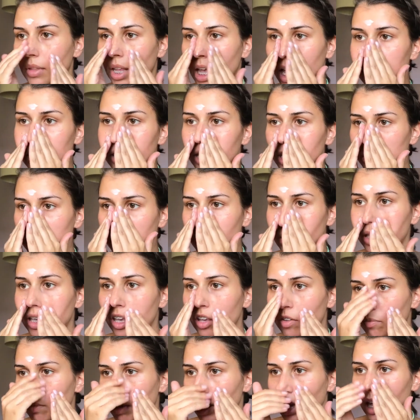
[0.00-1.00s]
And this will
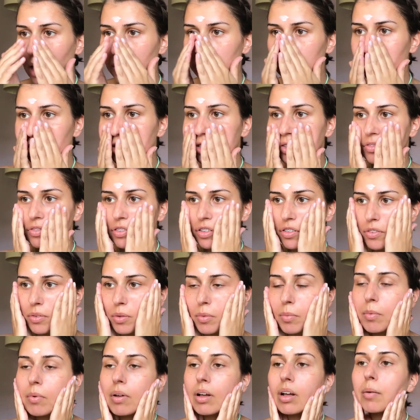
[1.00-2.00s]
give me a beautiful
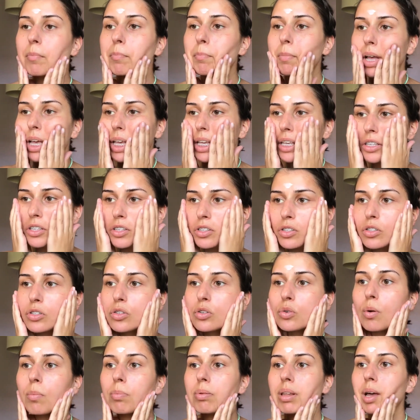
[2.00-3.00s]
base
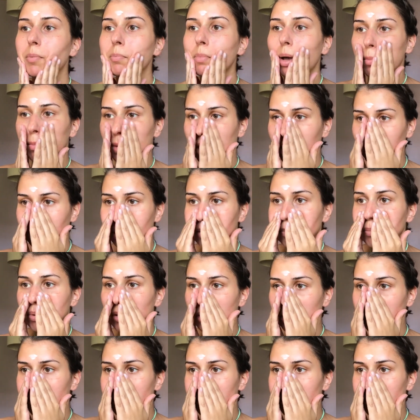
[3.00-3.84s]
to apply my makeup.